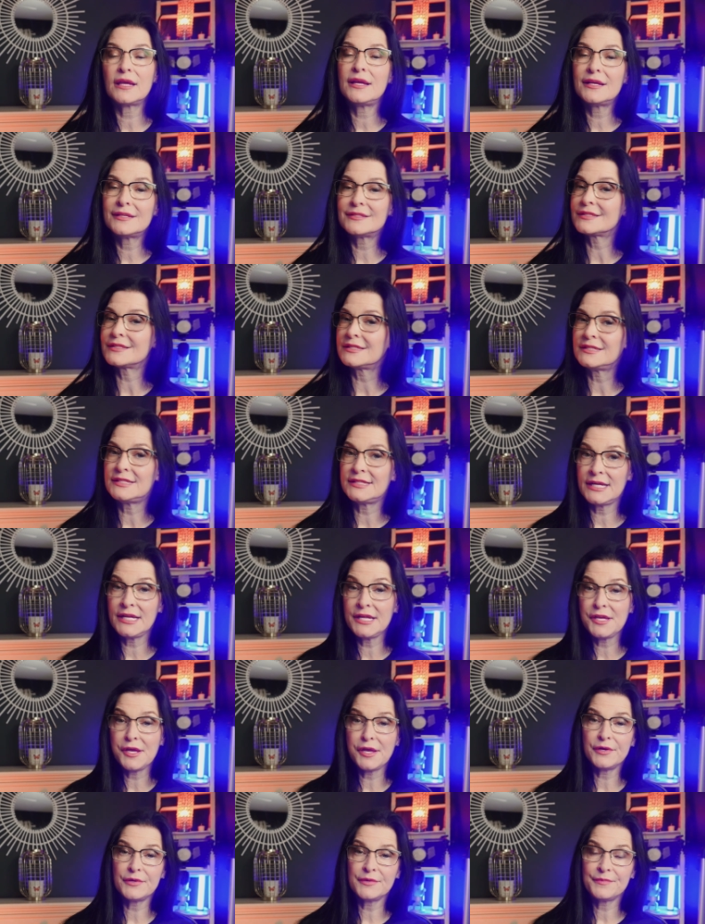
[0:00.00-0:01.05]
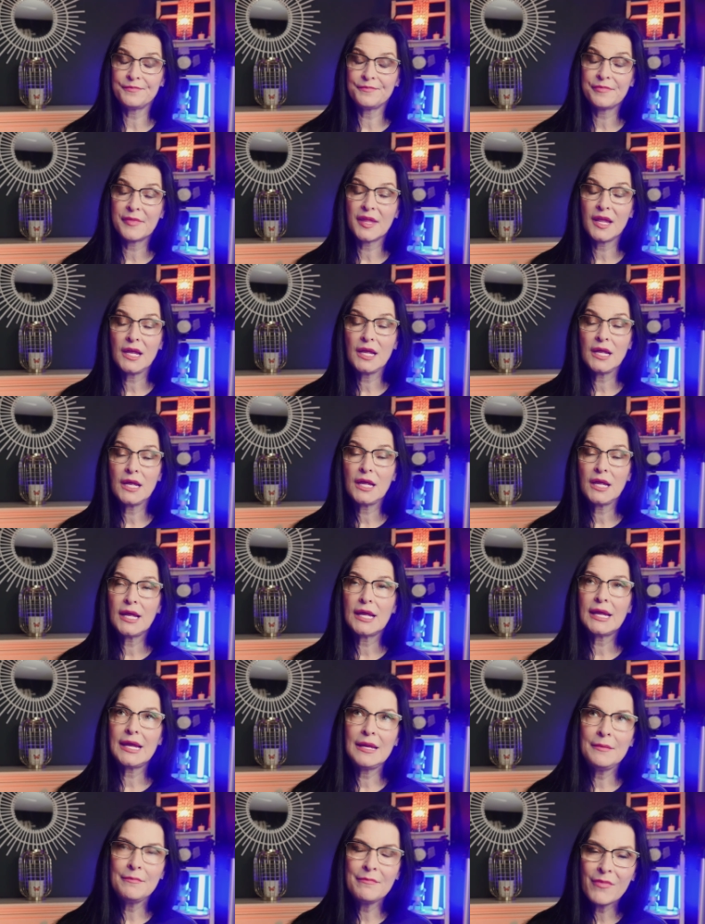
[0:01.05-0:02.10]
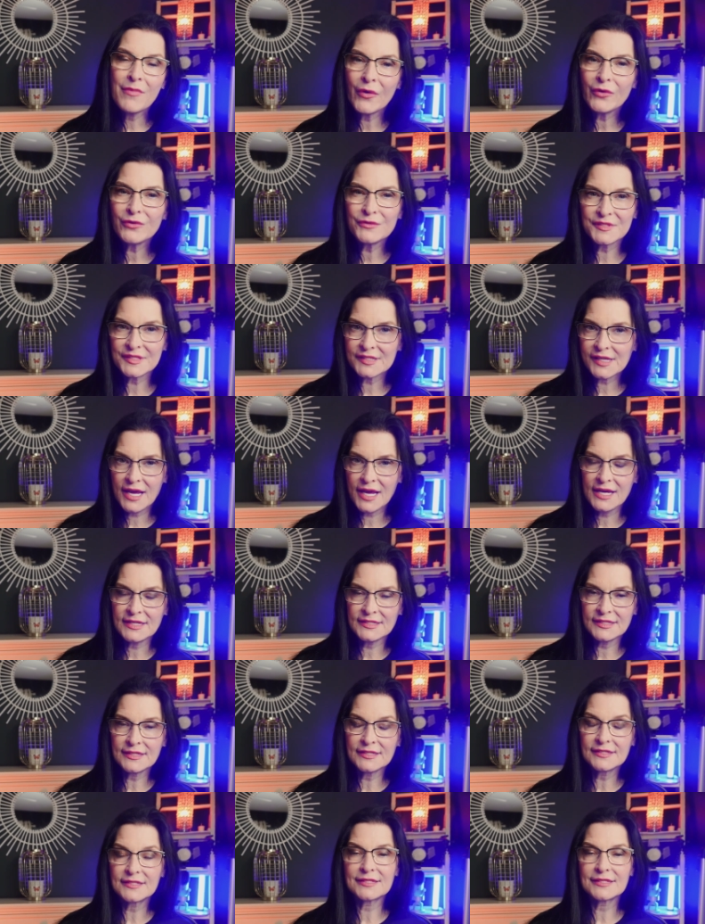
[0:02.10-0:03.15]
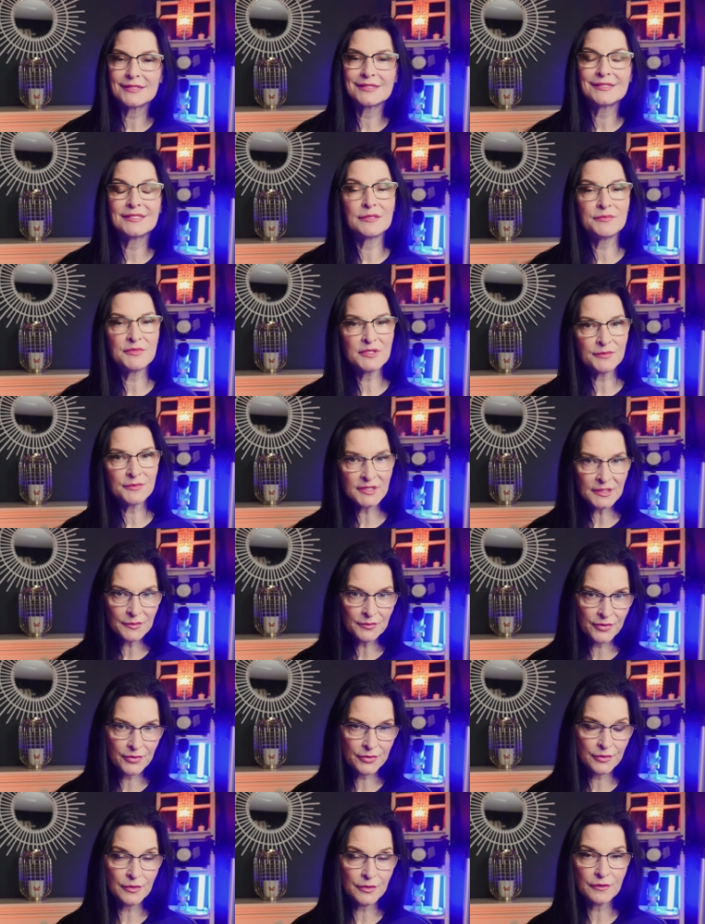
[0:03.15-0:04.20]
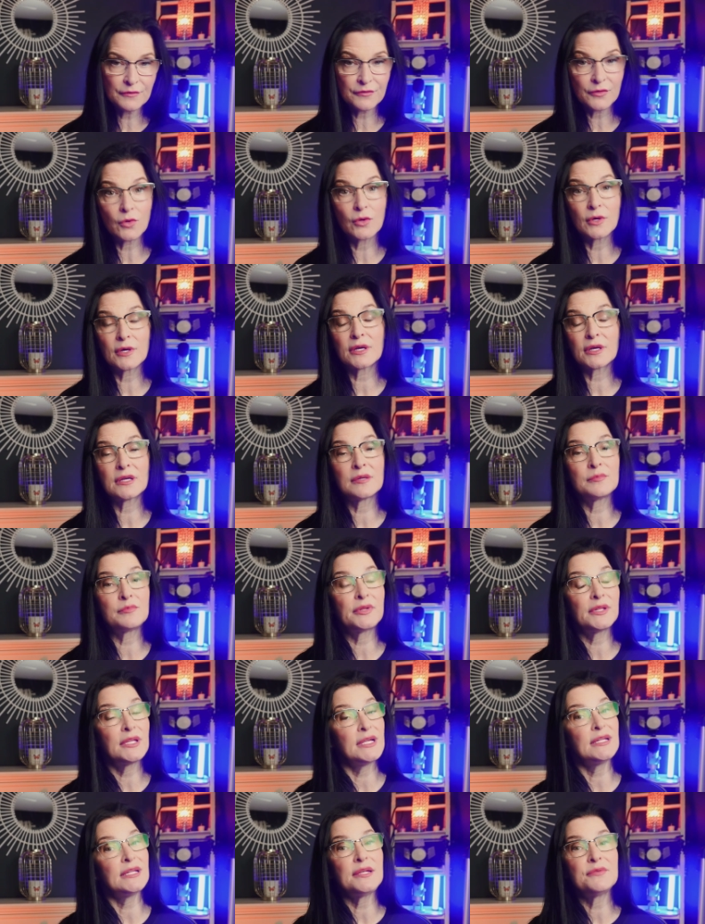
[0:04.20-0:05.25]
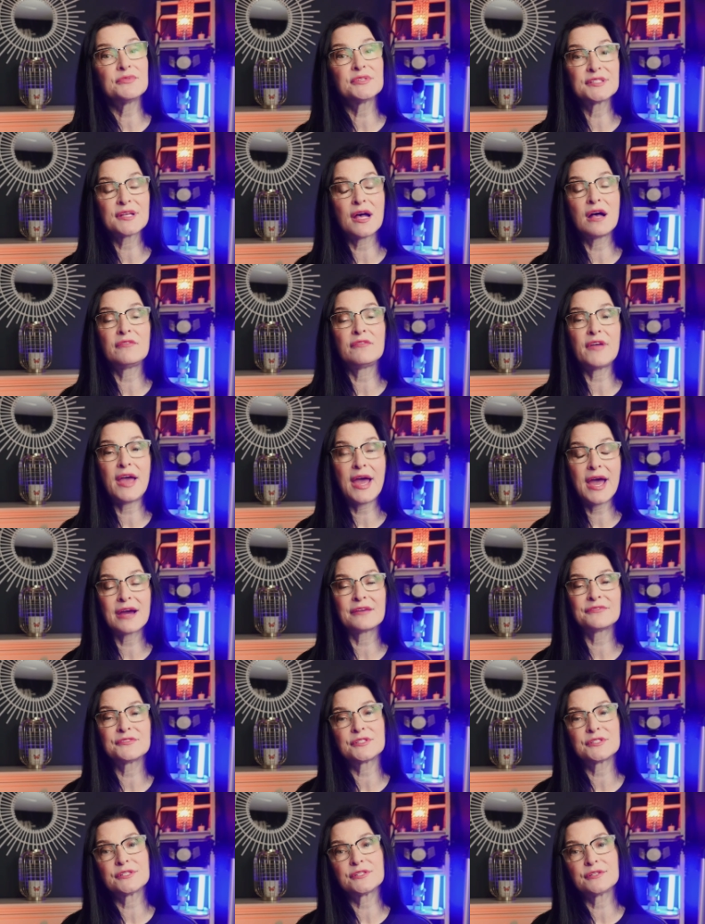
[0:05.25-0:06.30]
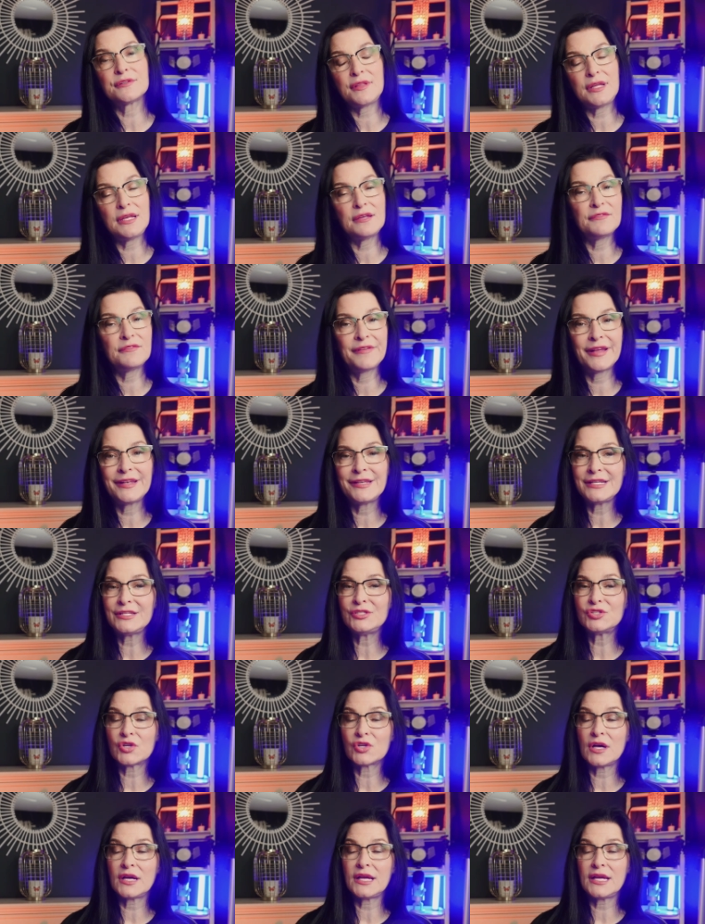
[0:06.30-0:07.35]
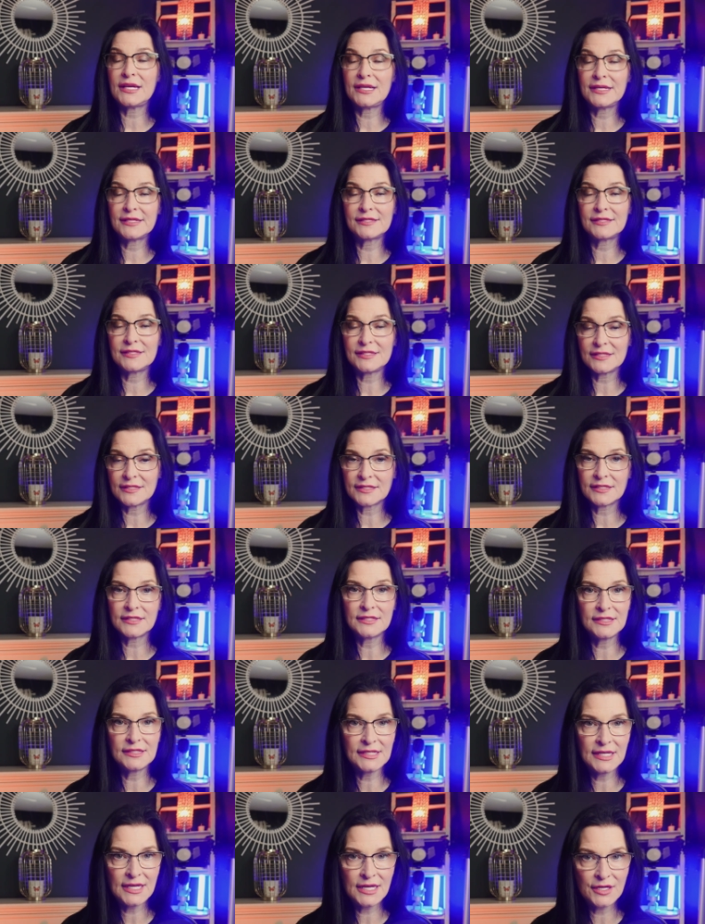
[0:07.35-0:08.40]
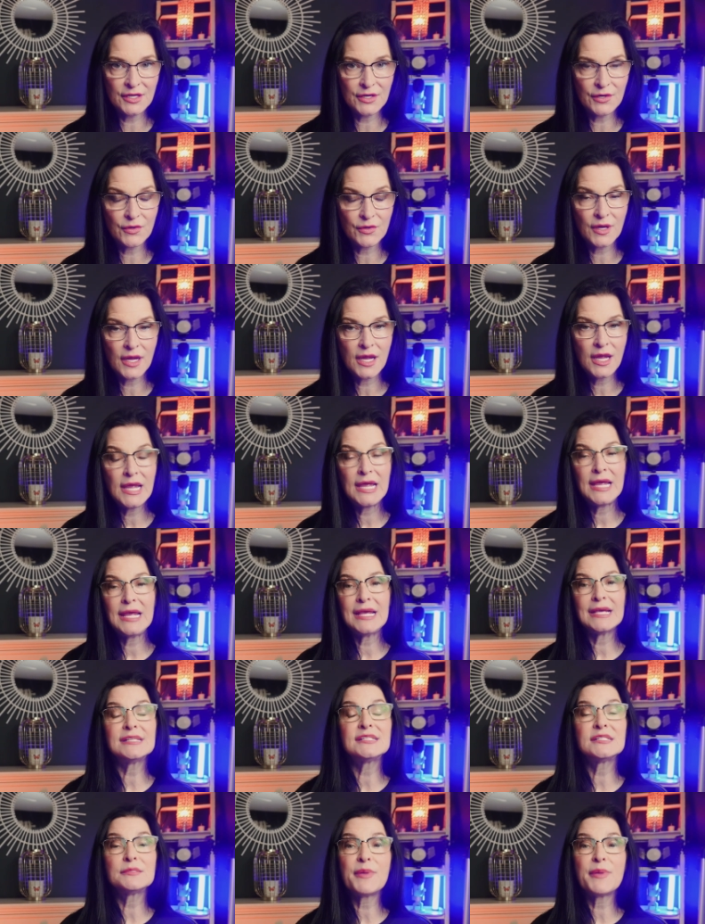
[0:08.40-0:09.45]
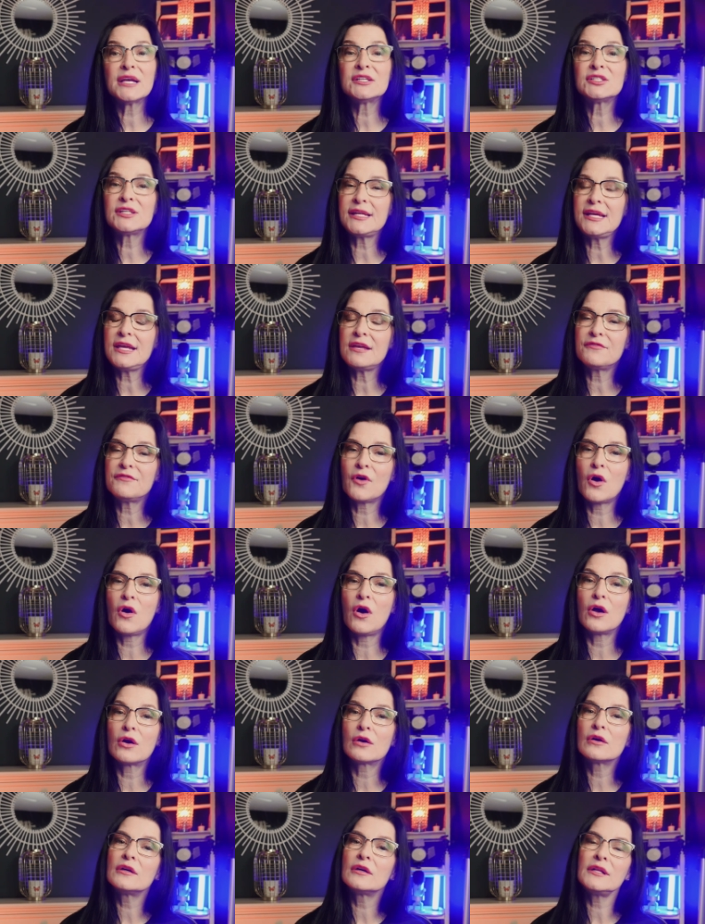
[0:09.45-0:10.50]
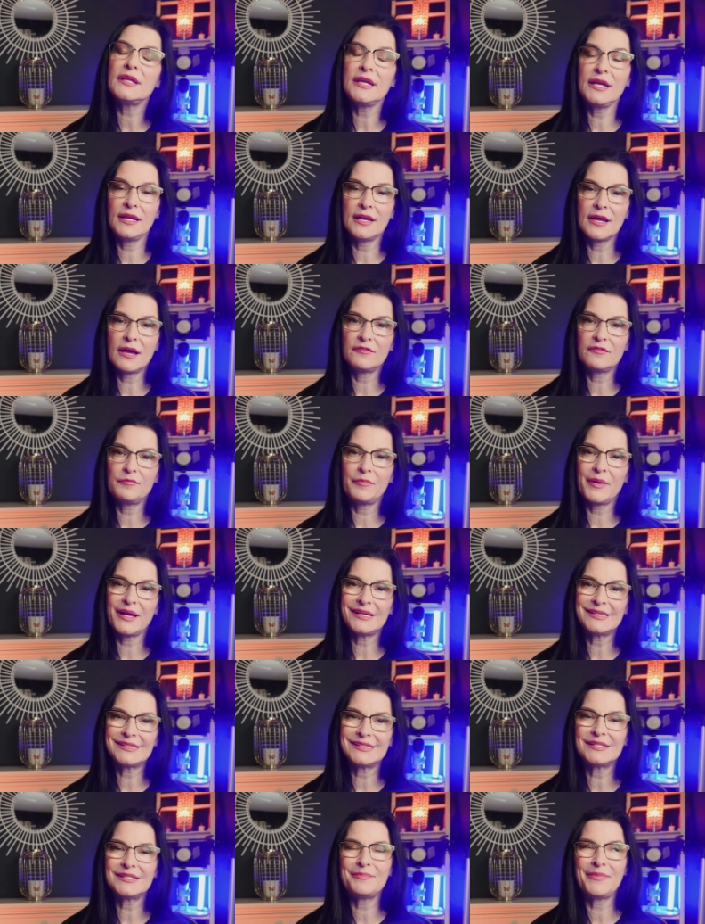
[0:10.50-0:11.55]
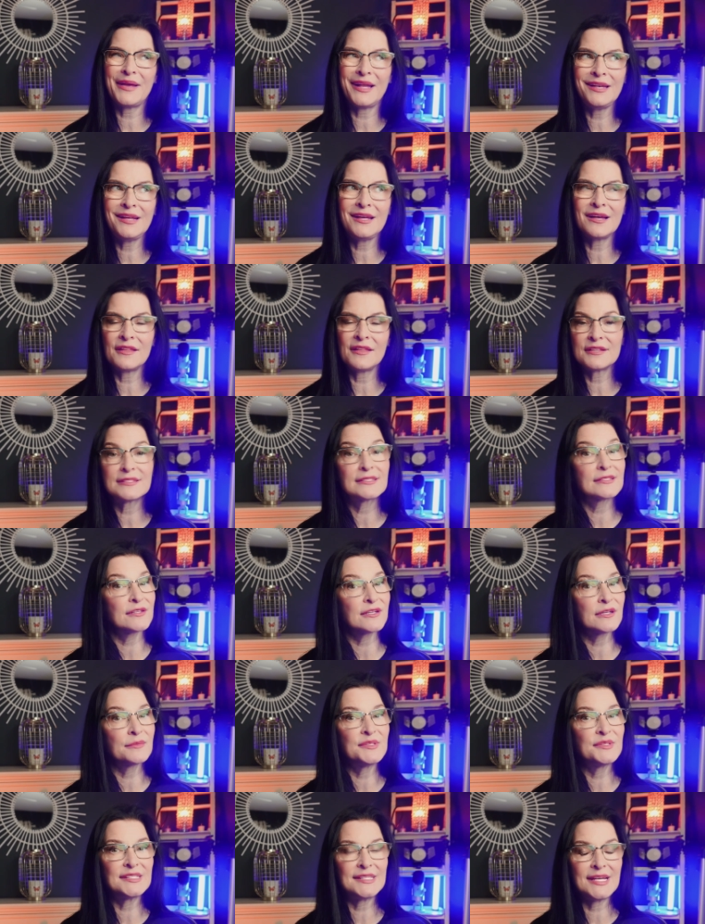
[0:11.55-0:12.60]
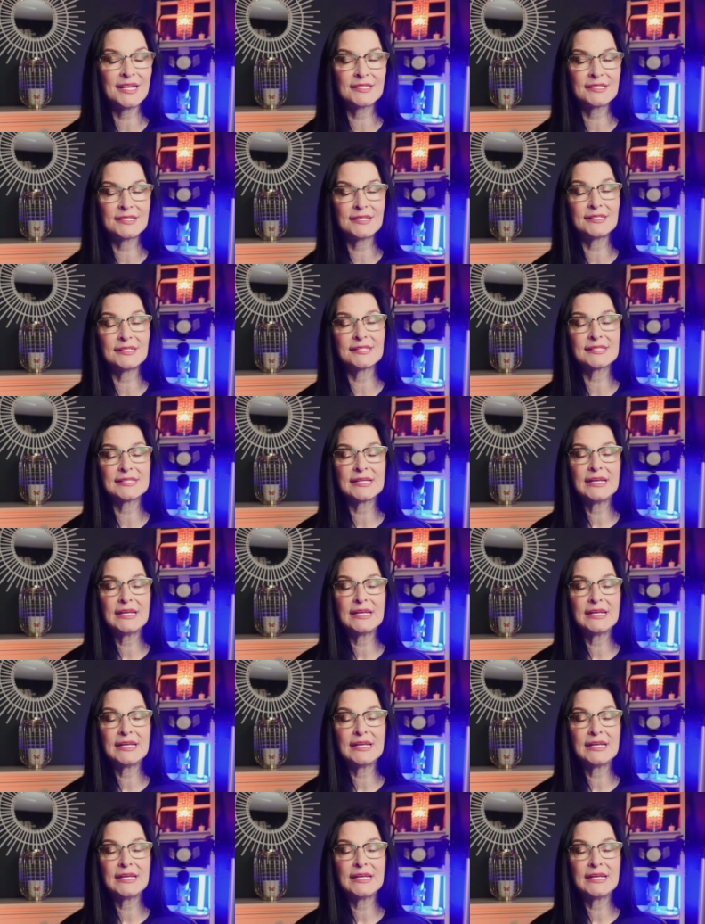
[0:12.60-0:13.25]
is continued. In most cases, symptoms improve or completely resolve after the offending drug is discontinued especially if caught early enough. But depending on the circumstances,